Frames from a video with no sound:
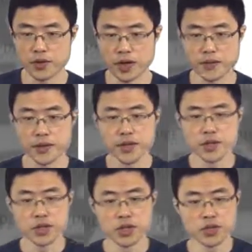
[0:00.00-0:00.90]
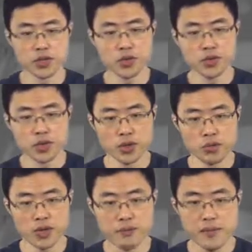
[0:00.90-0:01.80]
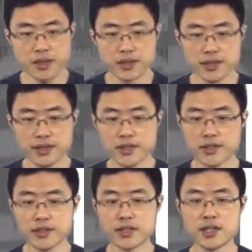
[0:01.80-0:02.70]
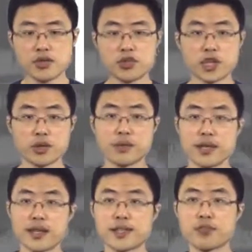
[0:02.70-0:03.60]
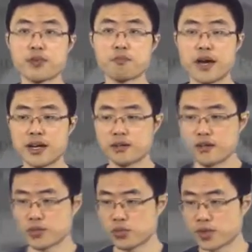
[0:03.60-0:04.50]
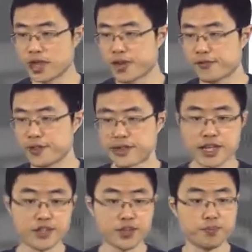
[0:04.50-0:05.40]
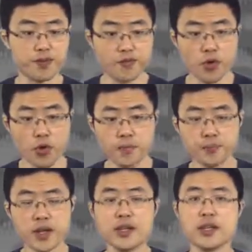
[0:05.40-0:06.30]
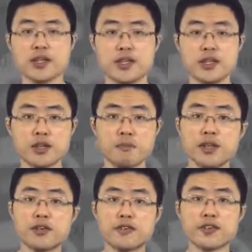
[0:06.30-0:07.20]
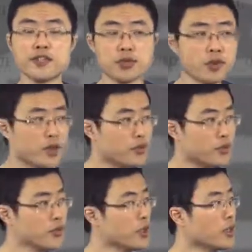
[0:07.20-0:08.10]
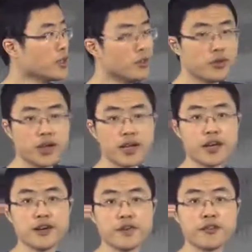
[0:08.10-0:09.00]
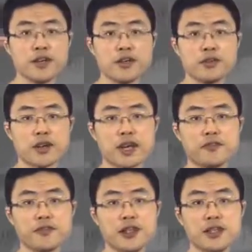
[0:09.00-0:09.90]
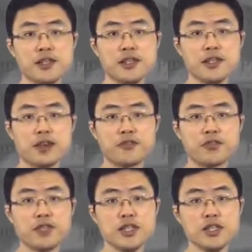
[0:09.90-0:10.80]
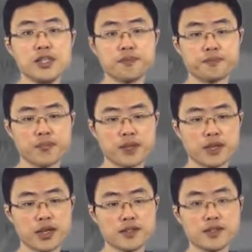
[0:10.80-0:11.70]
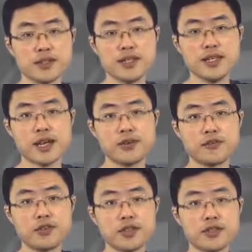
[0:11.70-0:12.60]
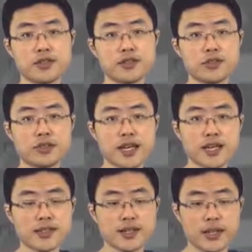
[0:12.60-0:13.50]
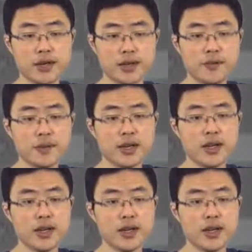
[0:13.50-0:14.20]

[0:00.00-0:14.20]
Okay. So remember, this is the generalization bound, which we have discussed before. In the middle of this equation, you have, you have uh, E of G. Okay, so the E out of G, this is your testing error.